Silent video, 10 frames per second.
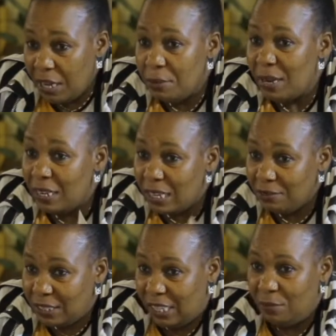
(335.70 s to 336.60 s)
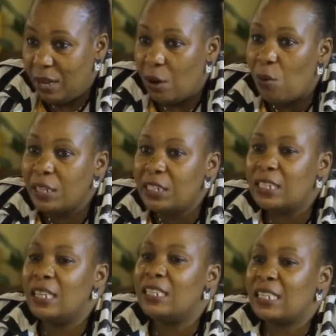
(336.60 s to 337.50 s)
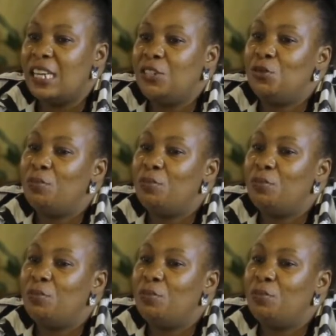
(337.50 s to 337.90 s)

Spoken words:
In my lifetime, I want the sky to